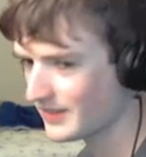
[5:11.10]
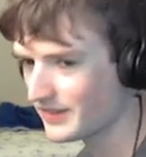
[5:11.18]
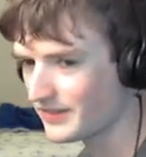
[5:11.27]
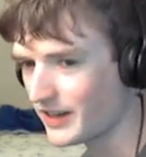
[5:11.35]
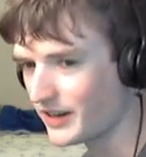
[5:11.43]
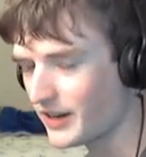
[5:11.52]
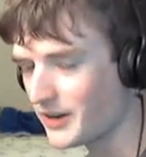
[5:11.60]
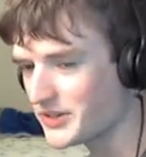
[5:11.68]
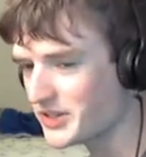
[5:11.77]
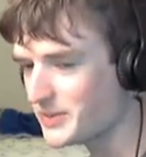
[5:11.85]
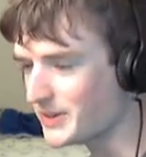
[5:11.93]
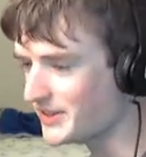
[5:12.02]
There I
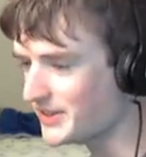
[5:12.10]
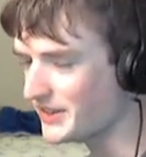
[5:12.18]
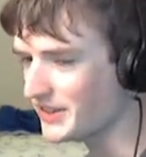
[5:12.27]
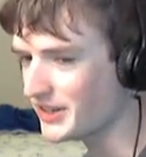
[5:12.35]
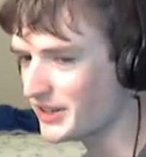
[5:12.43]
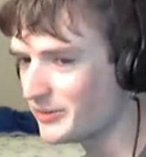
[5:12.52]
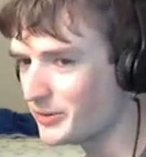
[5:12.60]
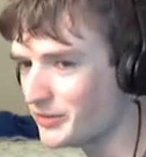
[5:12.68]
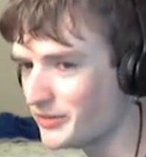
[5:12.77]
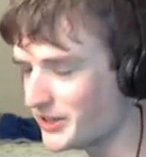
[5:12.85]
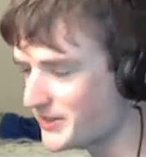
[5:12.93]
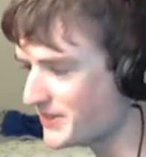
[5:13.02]
was expecting to get
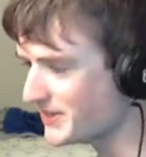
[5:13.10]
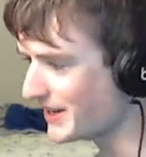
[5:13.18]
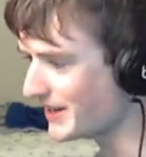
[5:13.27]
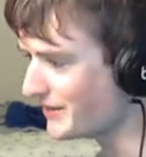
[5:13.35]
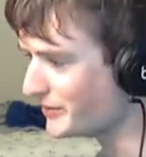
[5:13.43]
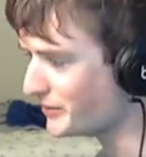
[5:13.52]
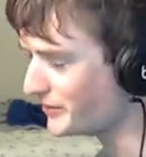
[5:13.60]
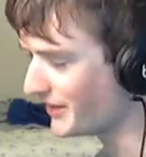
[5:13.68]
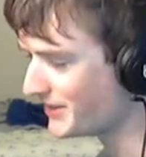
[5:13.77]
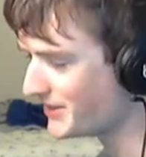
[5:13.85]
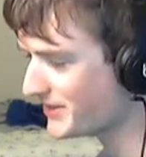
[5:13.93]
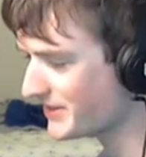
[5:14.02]
Reflect because I have
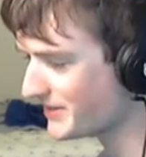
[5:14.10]
Reflect